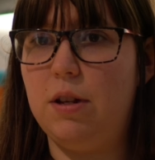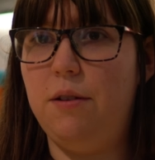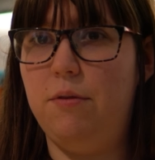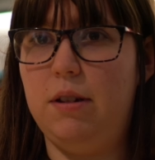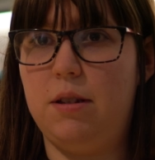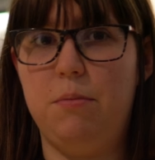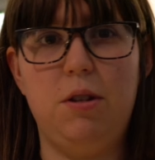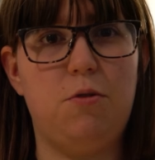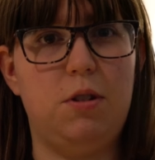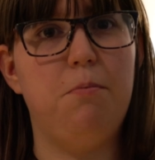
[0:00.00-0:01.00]
even some
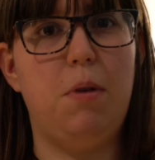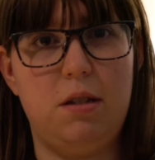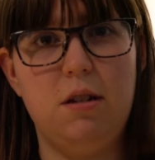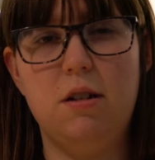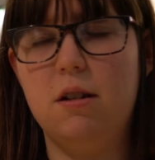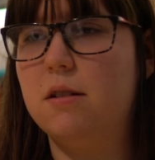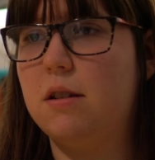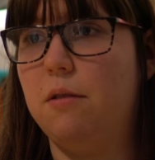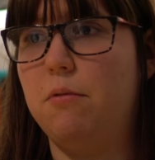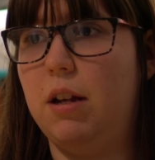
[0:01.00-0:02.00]
interesting
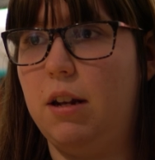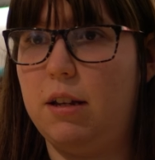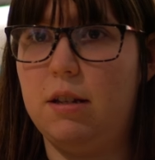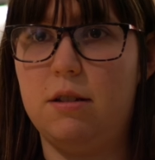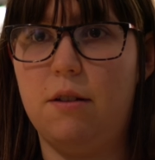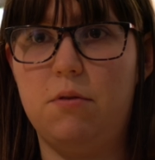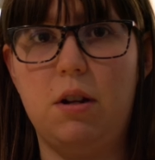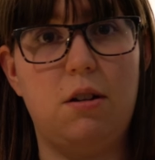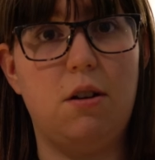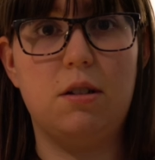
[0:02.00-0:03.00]
messages. I really like the stuff
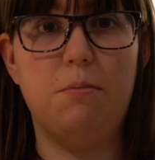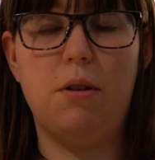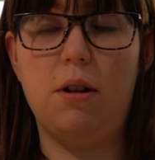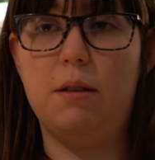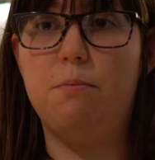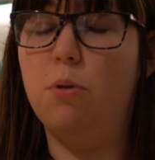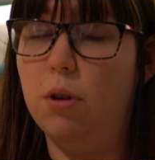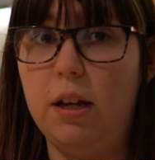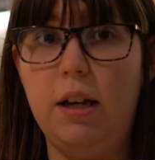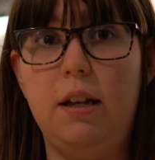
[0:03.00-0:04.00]
that it talks about, like
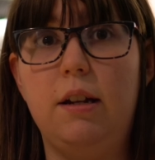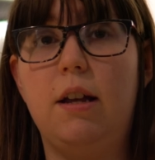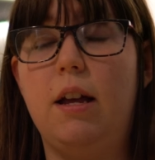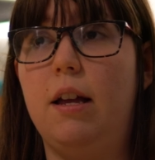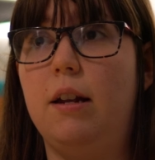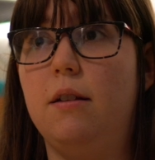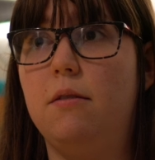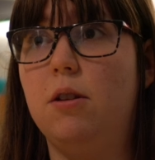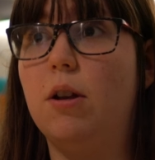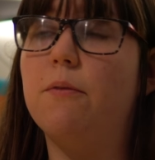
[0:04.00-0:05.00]
bullying,
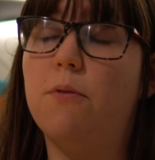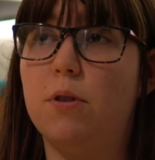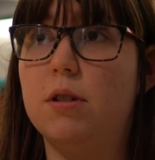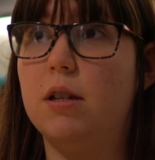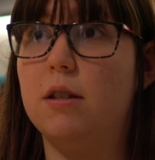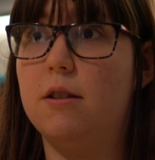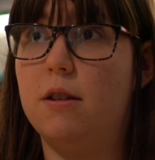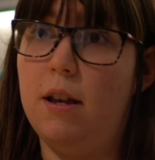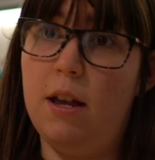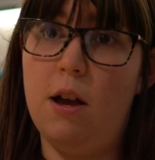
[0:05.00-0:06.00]
and you can, for
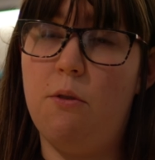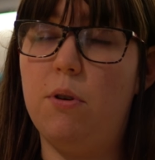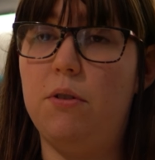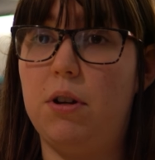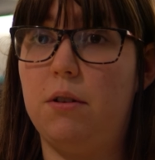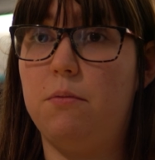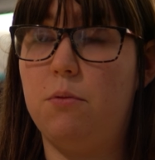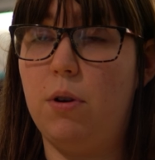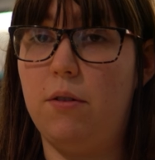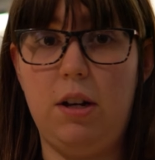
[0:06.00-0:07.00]
instance, one
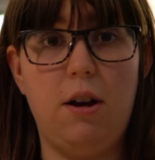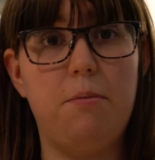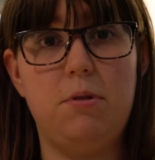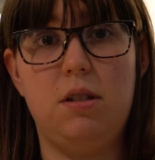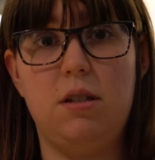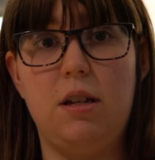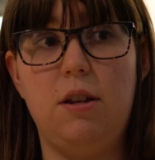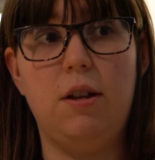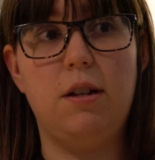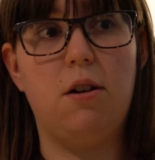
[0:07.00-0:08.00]
of the options is that
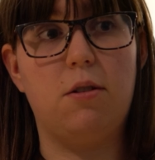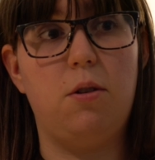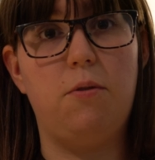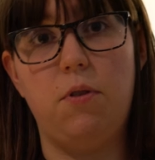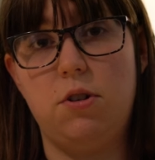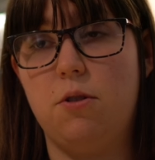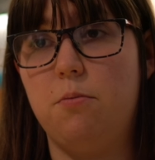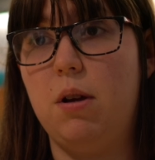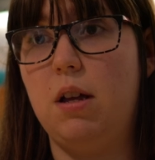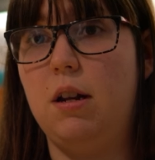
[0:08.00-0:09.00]
you can talk to the
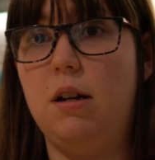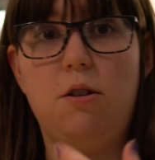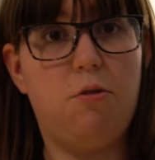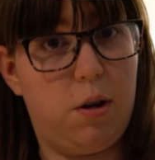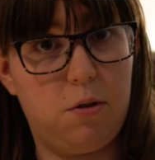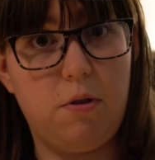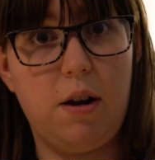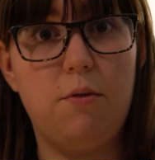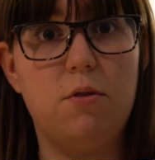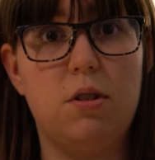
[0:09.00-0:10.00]
fishermen and the truck
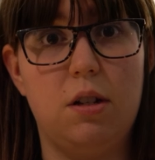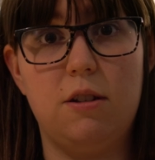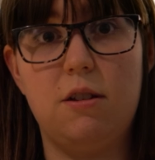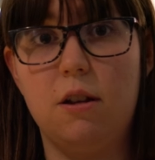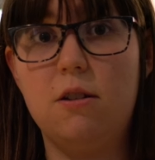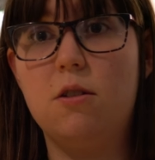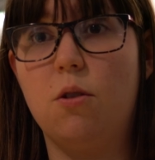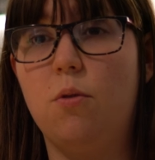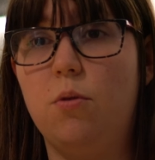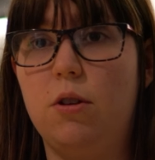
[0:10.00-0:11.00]
drivers and such.
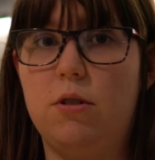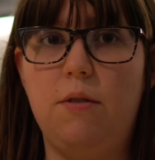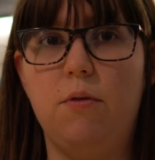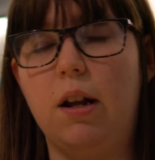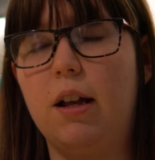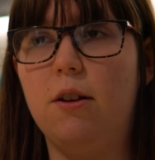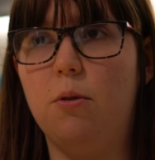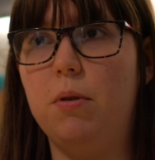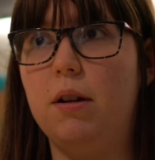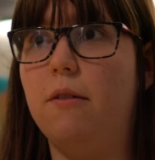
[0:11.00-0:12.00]
So there's even like a
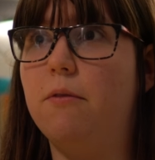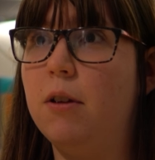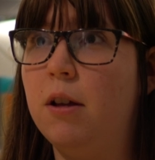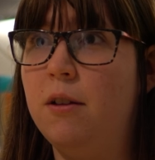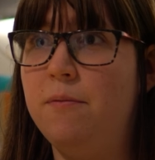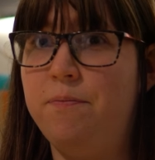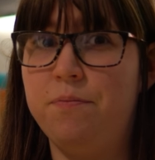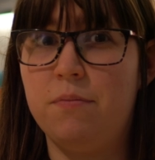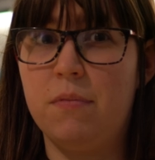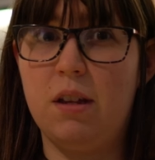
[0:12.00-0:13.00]
little bit of
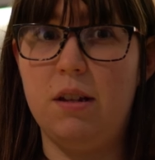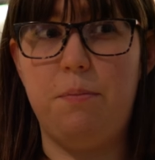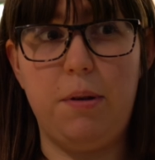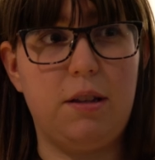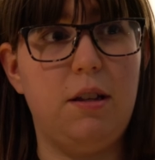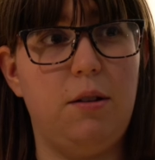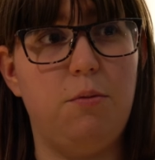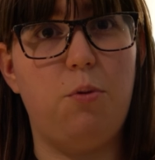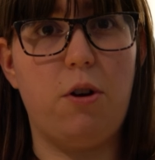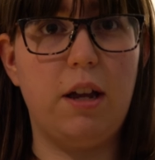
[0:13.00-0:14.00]

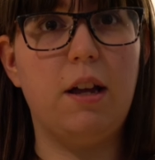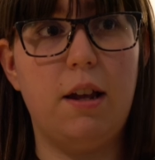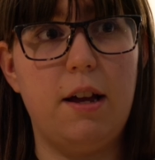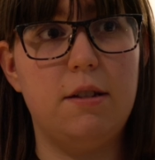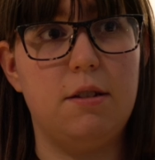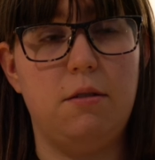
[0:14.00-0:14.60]
depicting working class,